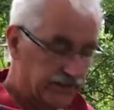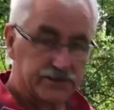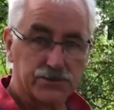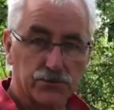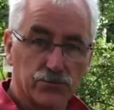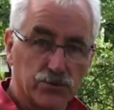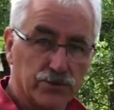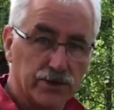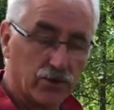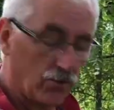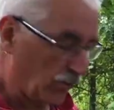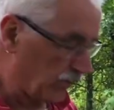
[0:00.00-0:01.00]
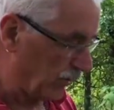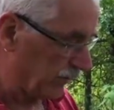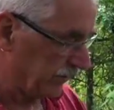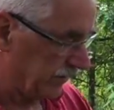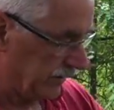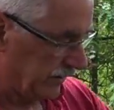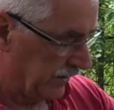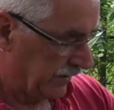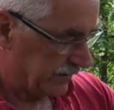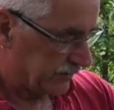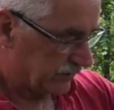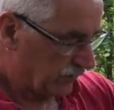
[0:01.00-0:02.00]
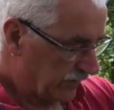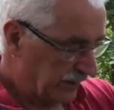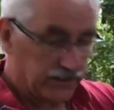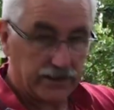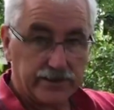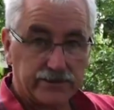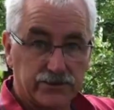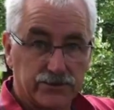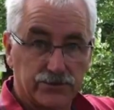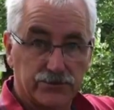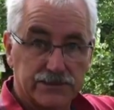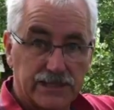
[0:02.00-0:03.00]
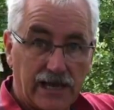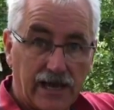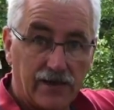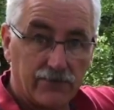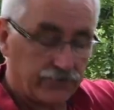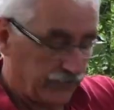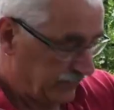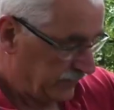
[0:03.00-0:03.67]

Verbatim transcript: It's a rooting hormone. And so what I like to do is have